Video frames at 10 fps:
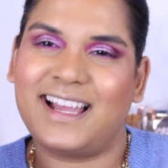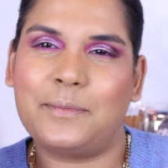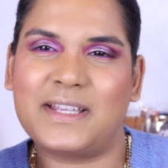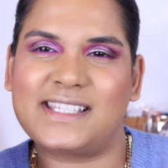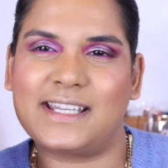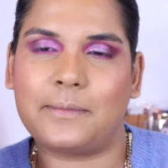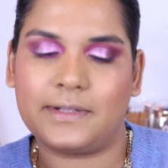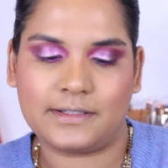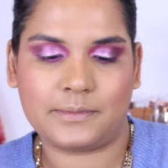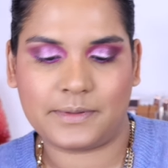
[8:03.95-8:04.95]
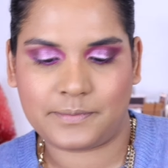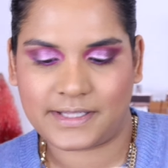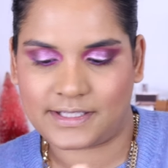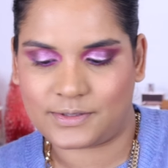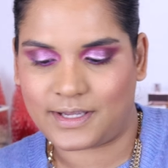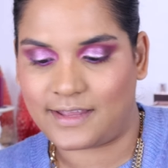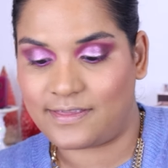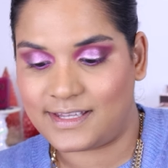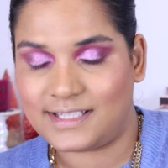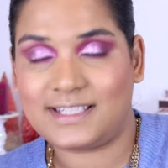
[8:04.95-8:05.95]
I messed it up a little bit, but that's okay.
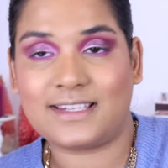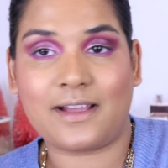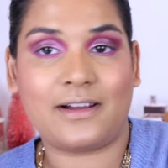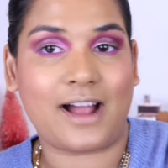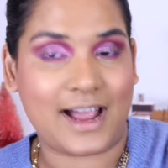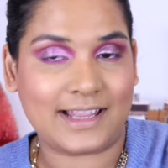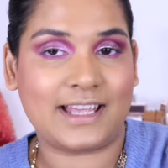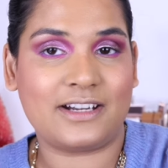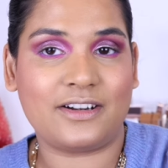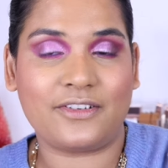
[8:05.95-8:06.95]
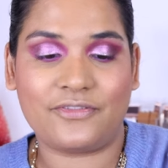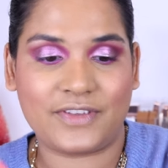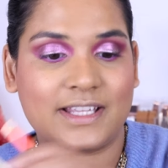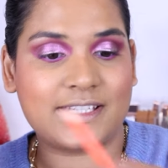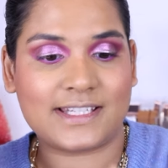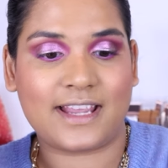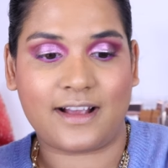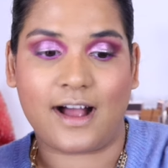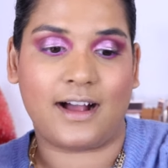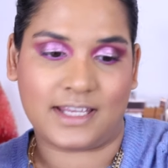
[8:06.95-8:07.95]
This highlighter feels like
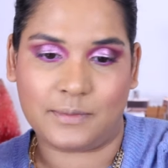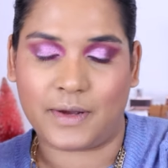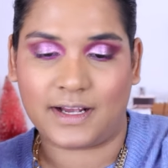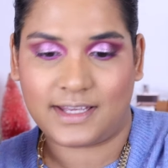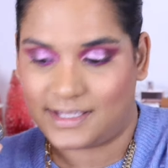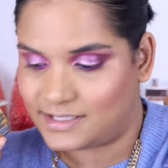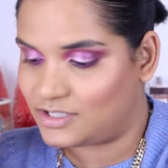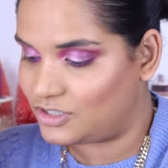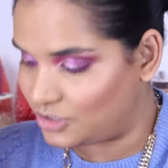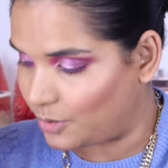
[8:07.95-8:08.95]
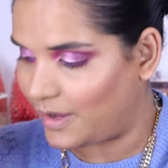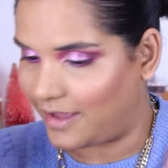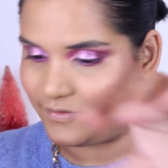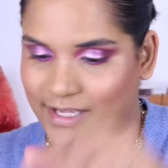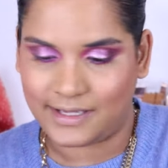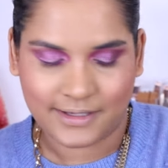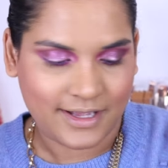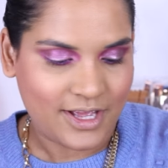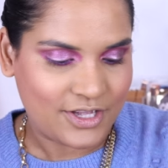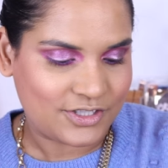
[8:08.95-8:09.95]
a hockey puck. It's so heavy.
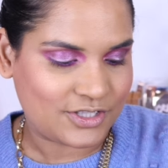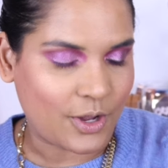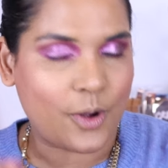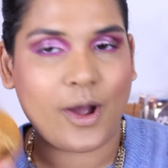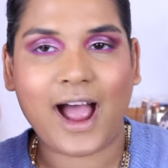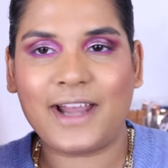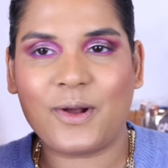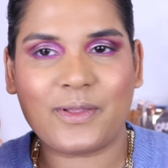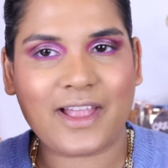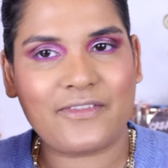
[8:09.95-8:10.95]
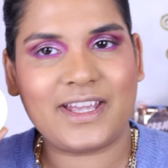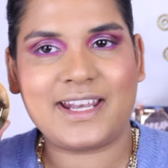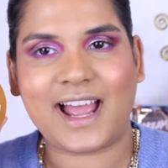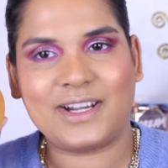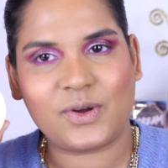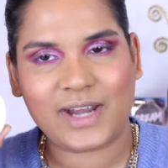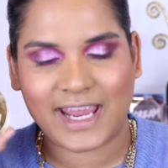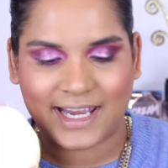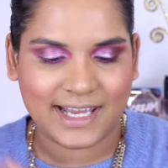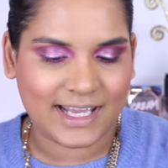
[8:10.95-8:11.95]
So I don't love it. I don't
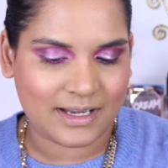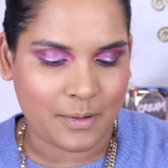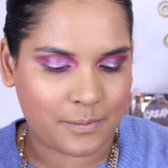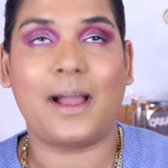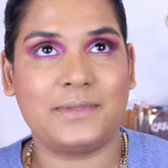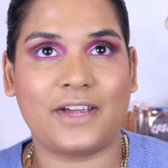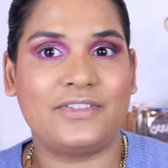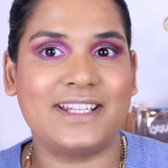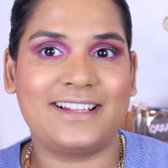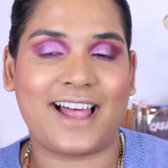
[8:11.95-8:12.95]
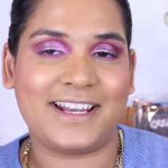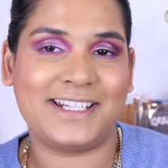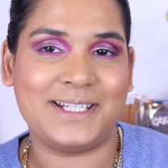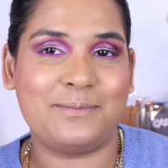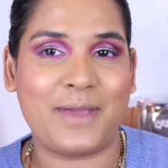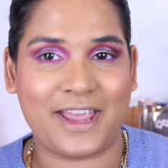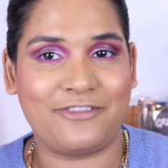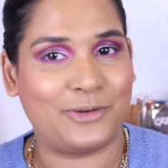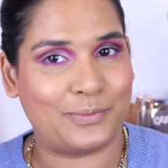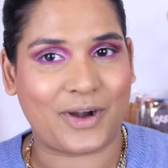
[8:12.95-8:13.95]
hate it. I'm definitely glad I didn't pay
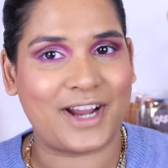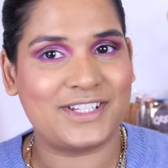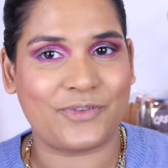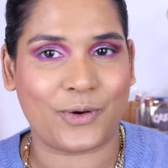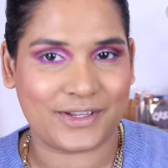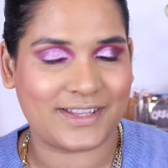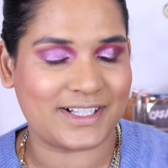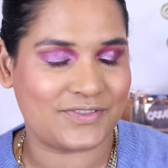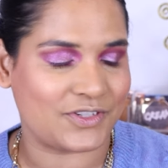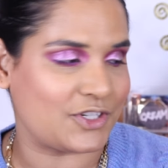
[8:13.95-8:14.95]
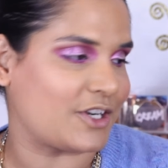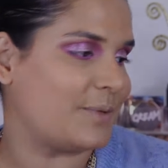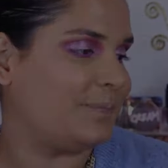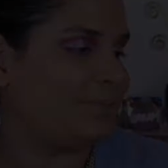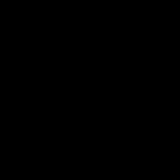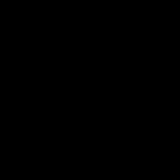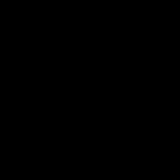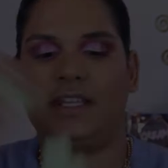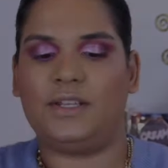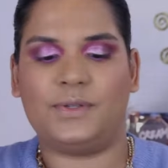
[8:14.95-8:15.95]
full price for it. That's for sure. I'm
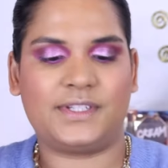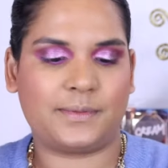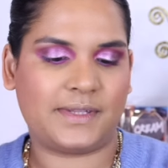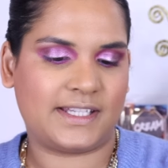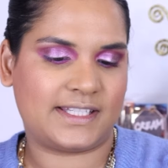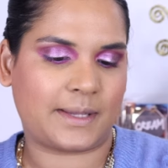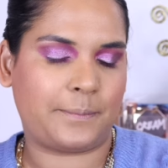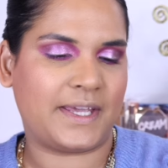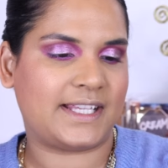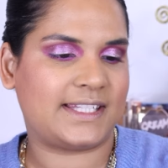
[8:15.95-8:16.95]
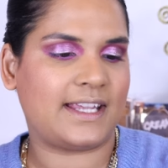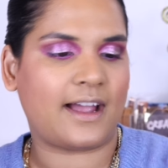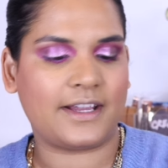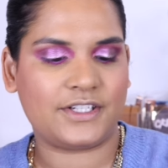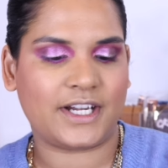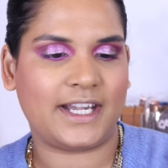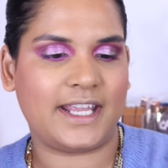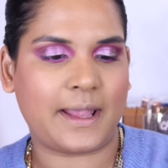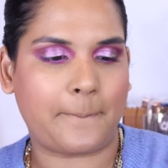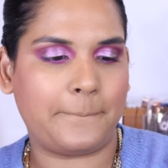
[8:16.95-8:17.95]
going to use some of this Pixi
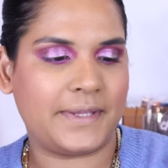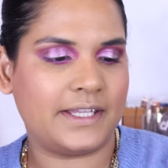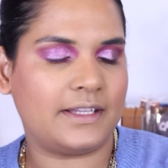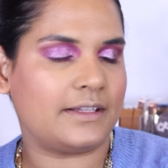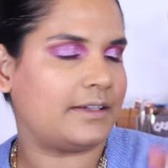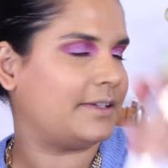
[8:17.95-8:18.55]
Hydrating Milk.